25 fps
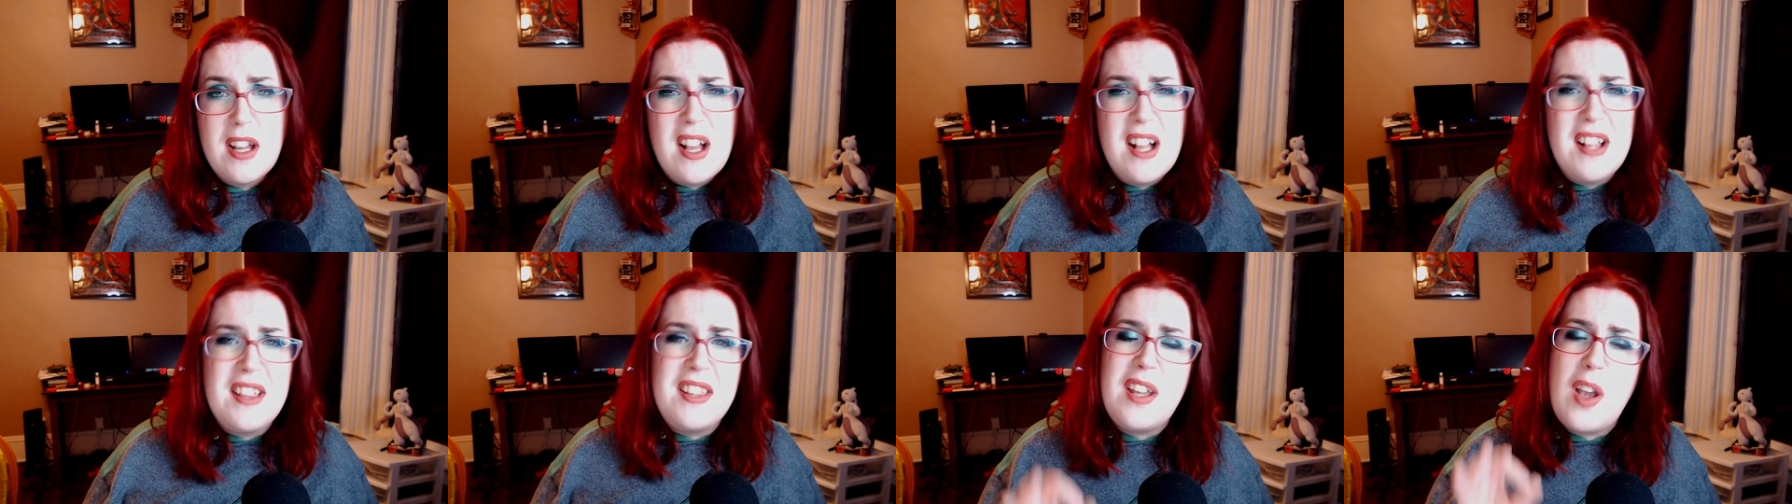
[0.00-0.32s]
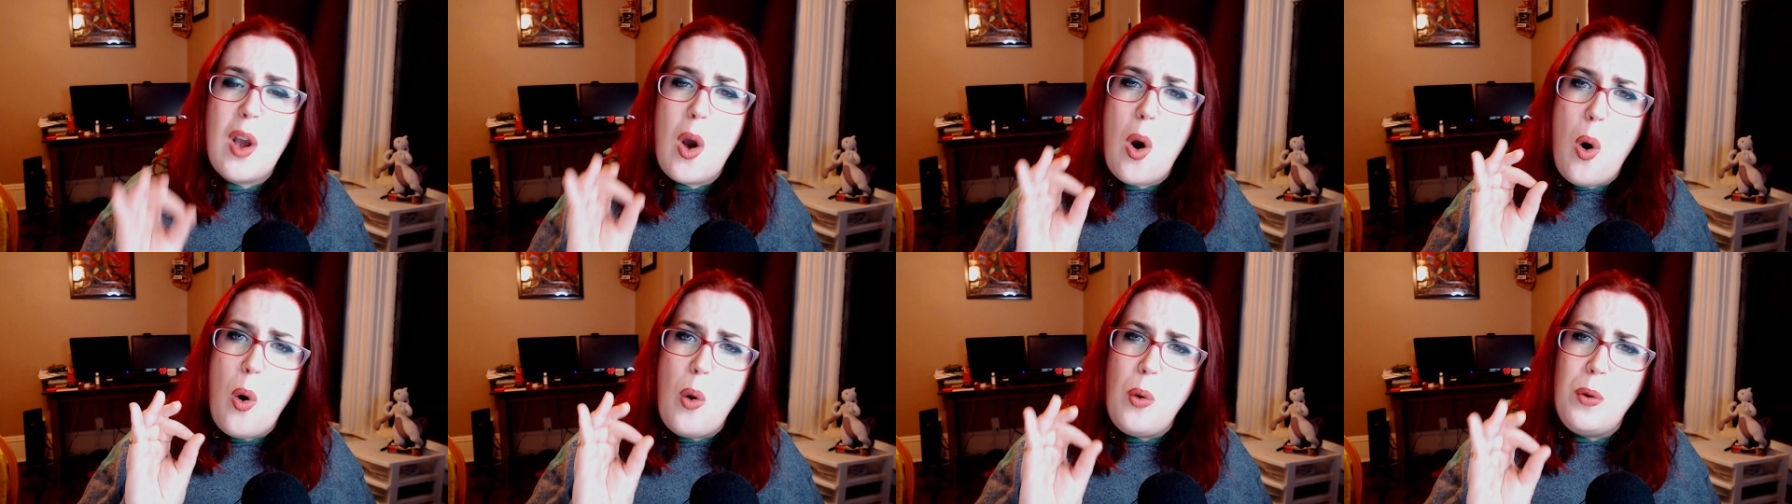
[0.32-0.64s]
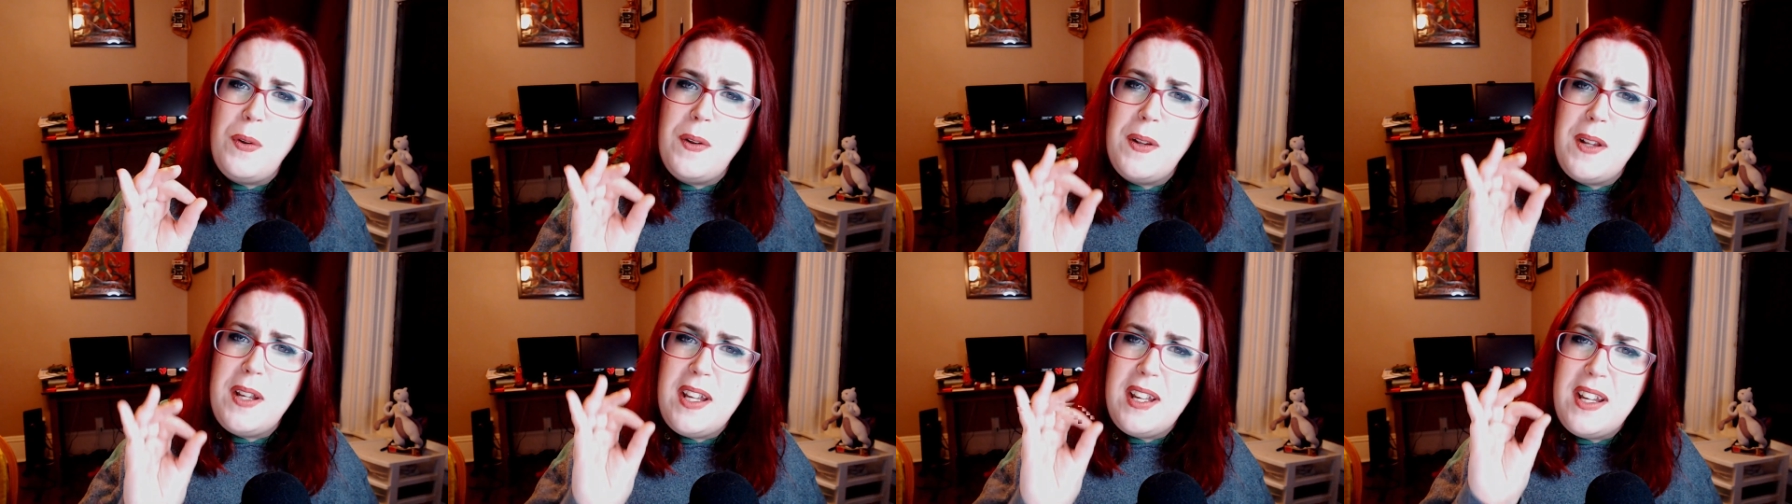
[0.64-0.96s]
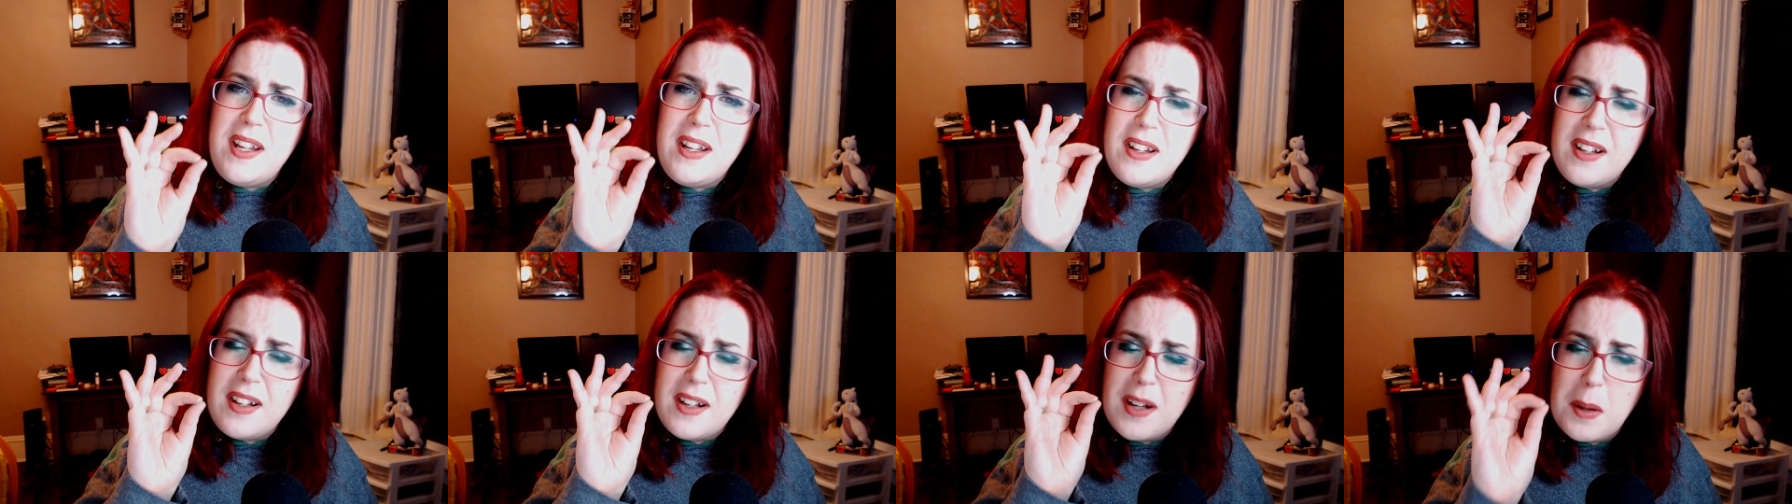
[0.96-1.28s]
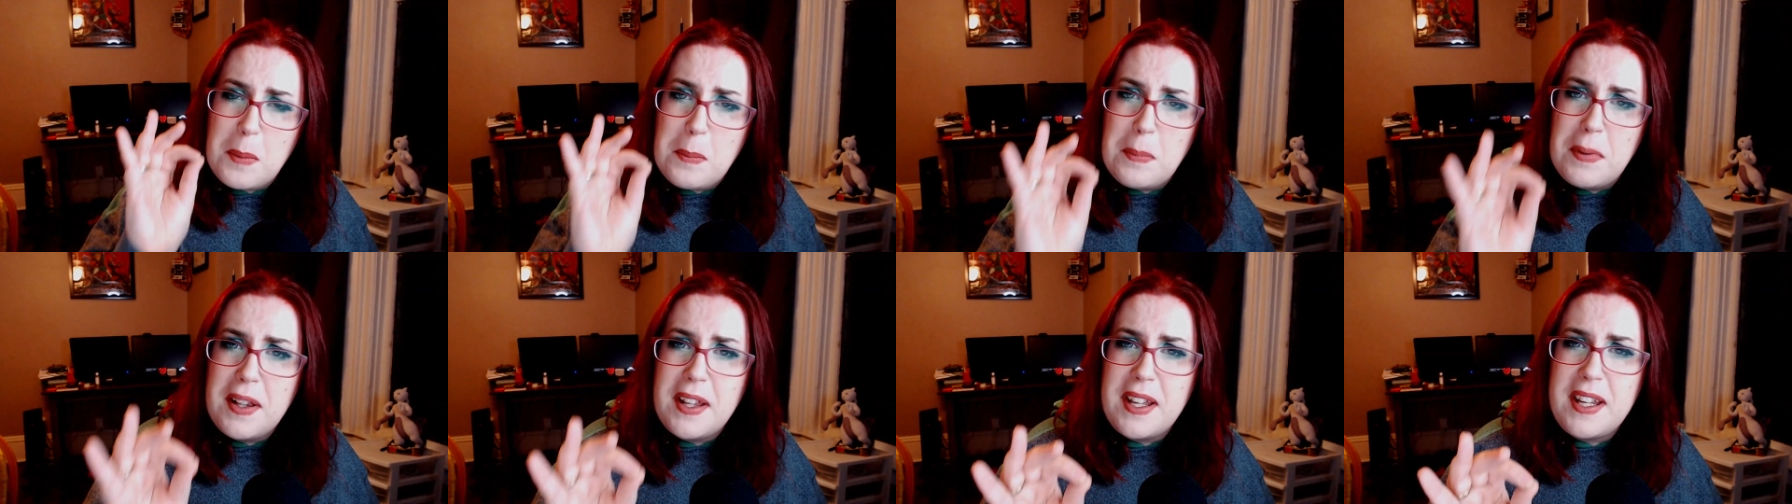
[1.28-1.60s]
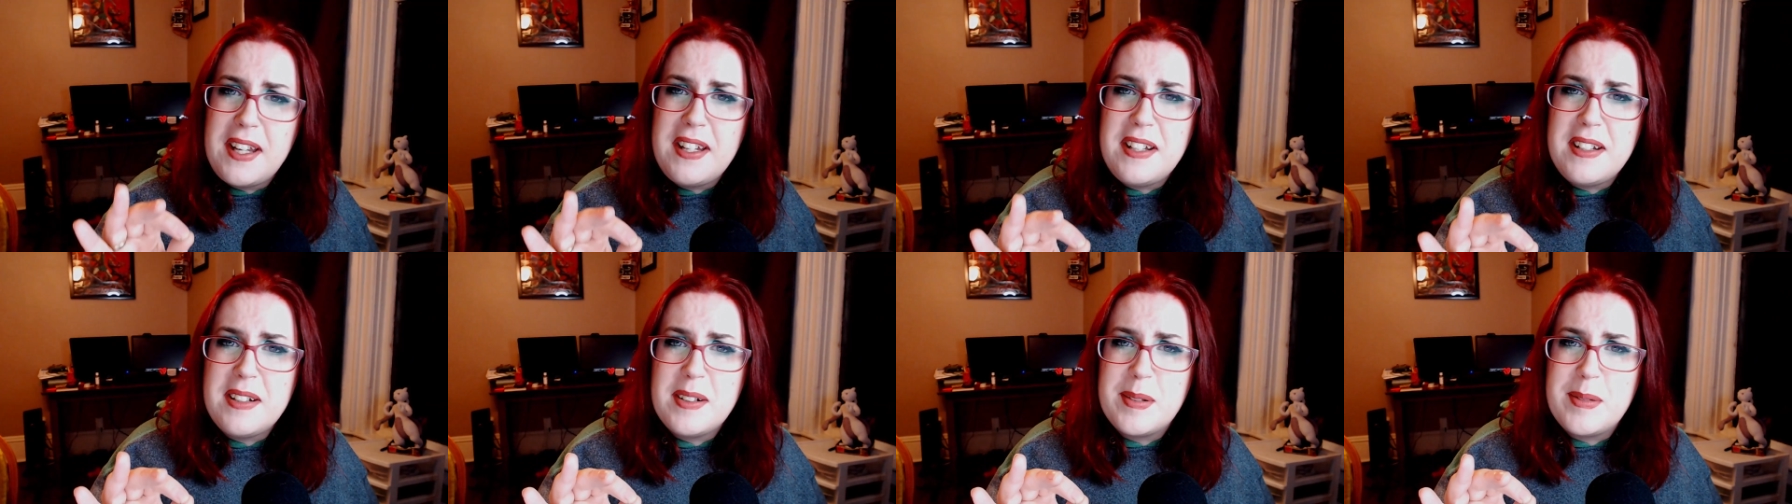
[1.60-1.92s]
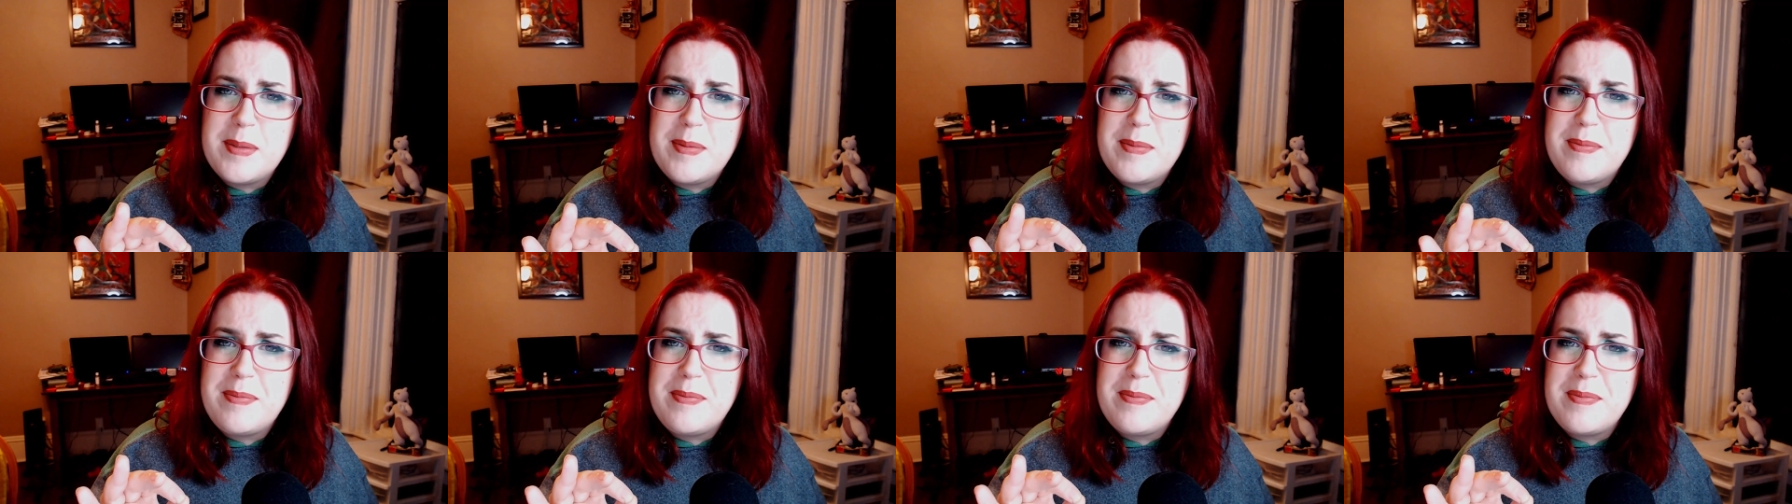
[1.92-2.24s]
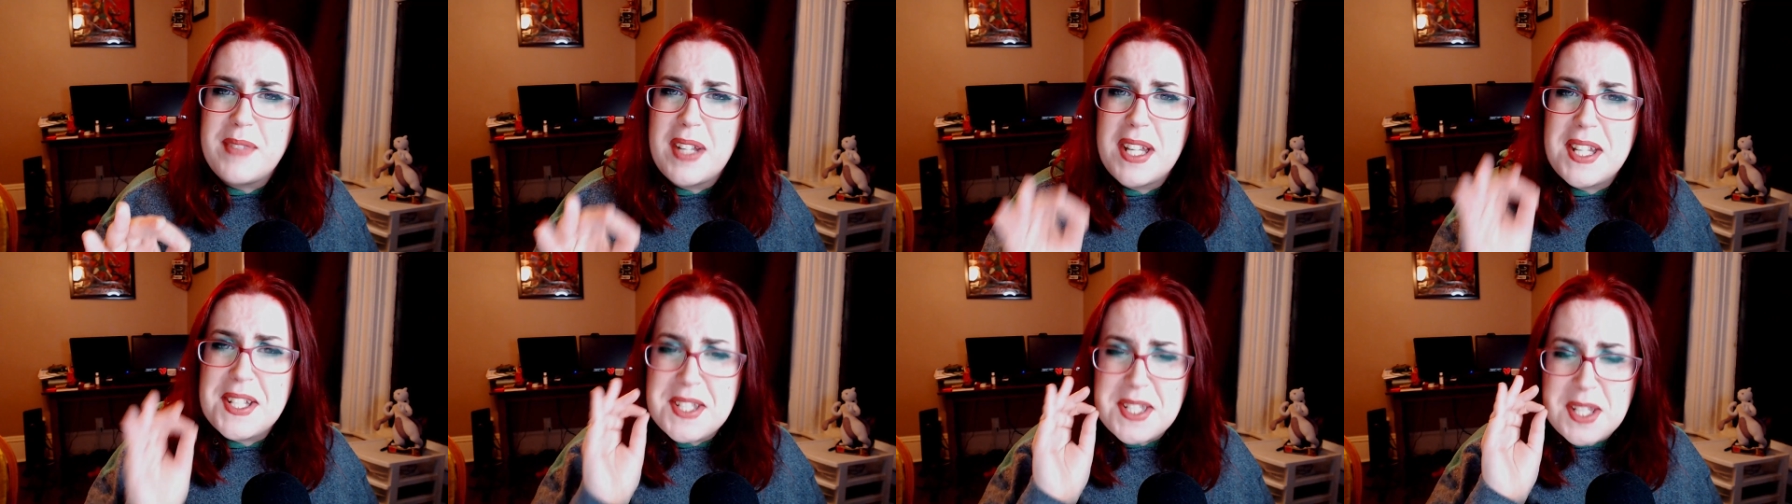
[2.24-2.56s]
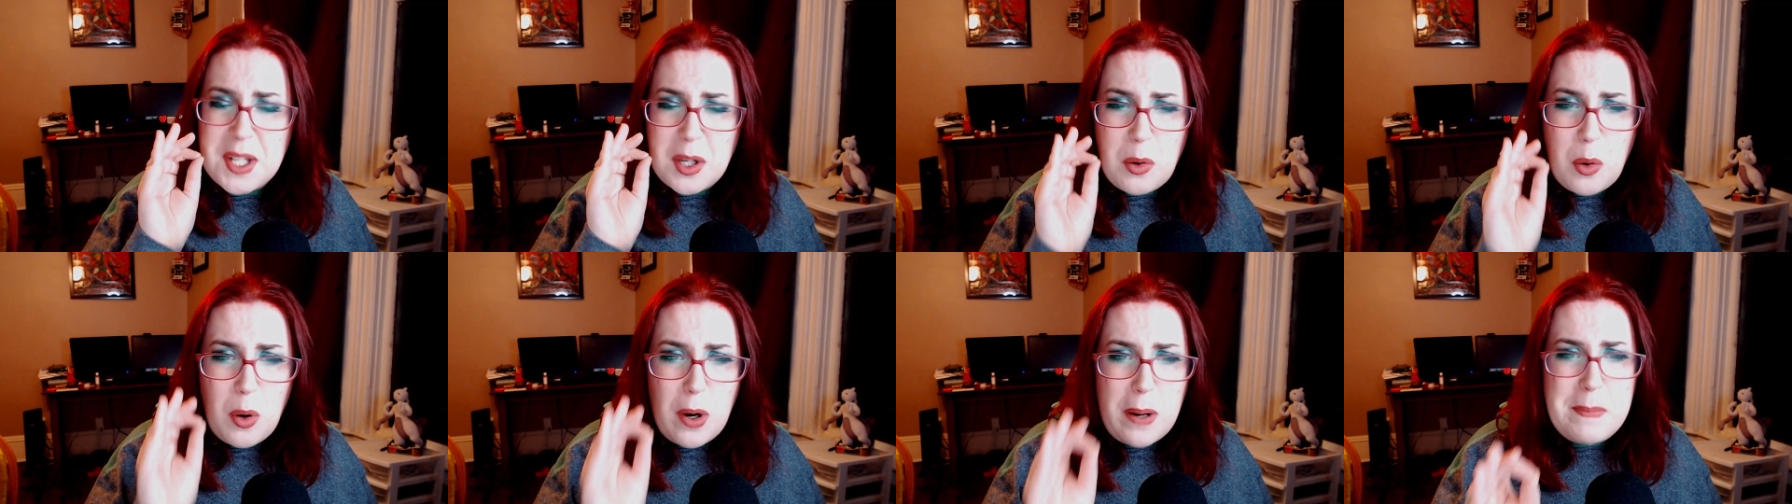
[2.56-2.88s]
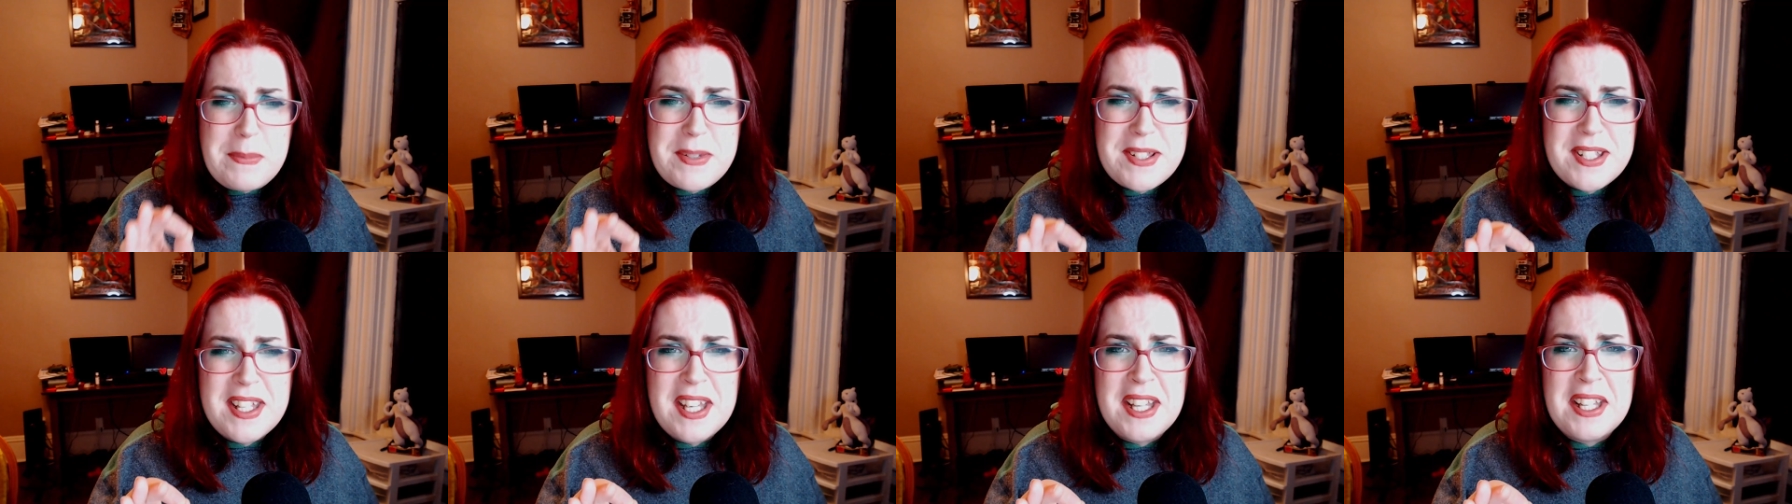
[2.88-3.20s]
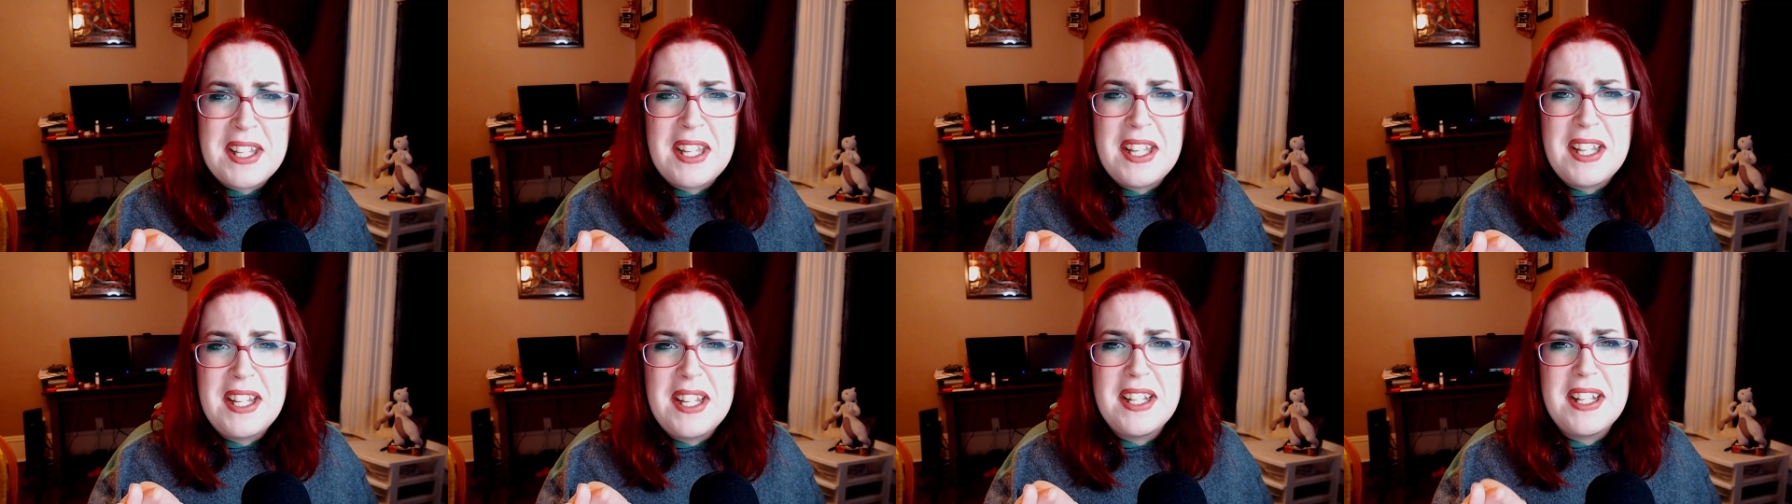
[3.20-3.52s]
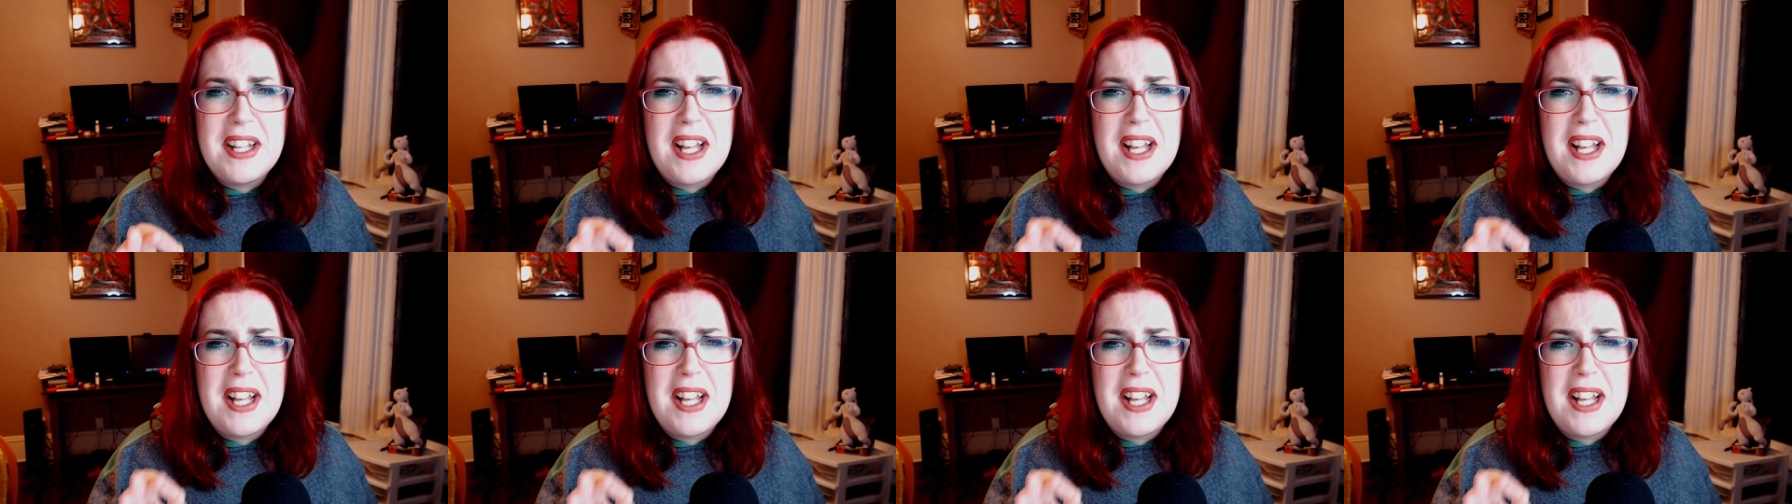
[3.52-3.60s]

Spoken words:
The only complaint is the corpse kicking.